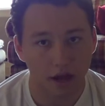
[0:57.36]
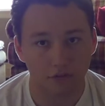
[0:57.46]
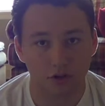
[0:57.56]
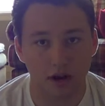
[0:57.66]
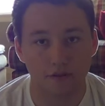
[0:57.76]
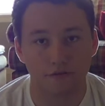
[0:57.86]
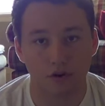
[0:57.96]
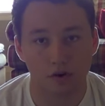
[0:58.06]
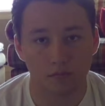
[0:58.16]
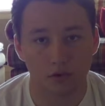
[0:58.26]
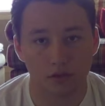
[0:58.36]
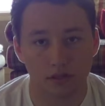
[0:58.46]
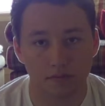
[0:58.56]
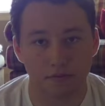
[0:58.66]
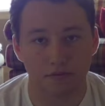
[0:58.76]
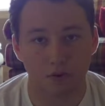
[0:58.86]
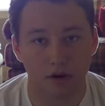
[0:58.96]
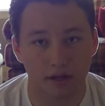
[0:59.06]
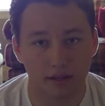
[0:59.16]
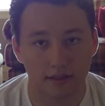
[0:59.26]
I've tried foam rollers
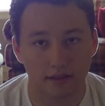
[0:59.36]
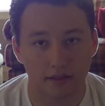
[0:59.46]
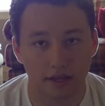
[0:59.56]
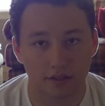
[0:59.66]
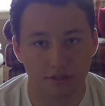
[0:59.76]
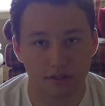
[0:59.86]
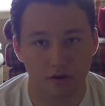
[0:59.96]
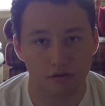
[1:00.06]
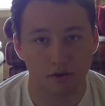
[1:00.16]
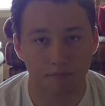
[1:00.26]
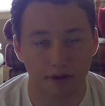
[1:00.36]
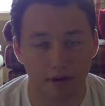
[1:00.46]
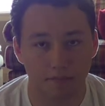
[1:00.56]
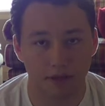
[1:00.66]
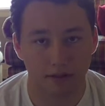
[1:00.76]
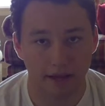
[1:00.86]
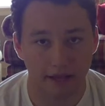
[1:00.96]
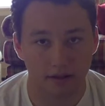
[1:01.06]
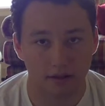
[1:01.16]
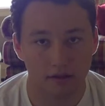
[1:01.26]
before and they just don't compare to me,
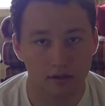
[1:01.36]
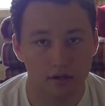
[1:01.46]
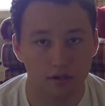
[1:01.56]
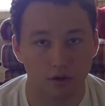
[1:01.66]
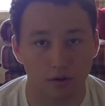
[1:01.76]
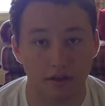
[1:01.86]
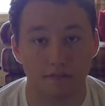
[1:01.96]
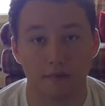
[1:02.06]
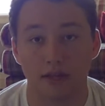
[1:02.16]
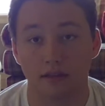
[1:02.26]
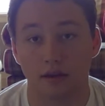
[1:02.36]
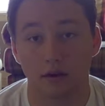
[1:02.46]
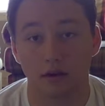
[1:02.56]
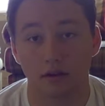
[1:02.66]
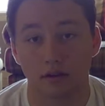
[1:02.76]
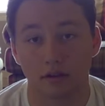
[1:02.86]
like, don't give me the